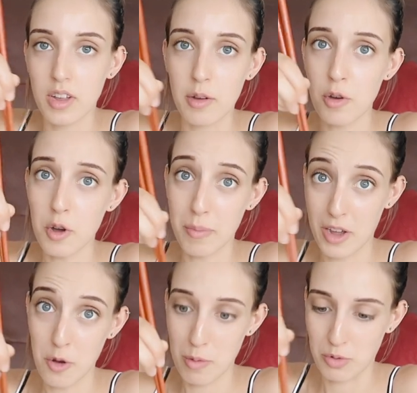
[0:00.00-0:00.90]
I hope,
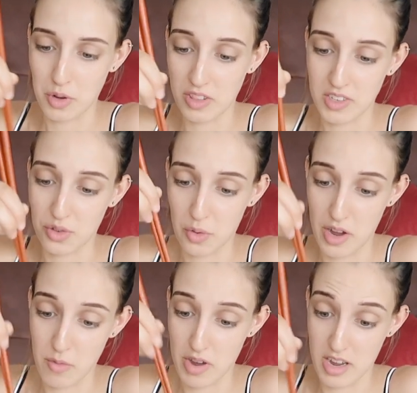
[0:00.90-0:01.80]
I hope I'm doing this the
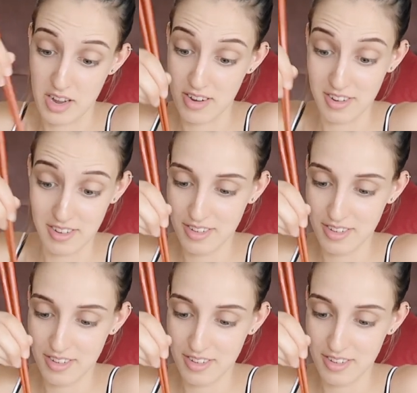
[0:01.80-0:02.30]
right way.